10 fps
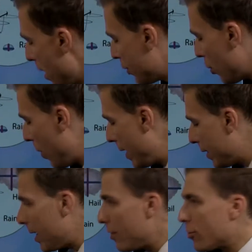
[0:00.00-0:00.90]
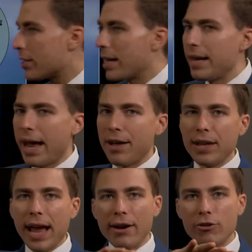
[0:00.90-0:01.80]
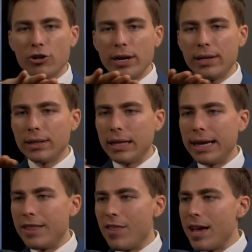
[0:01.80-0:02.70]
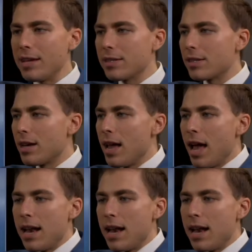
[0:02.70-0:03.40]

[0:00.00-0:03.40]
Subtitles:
So instead of just sending out the energy like this,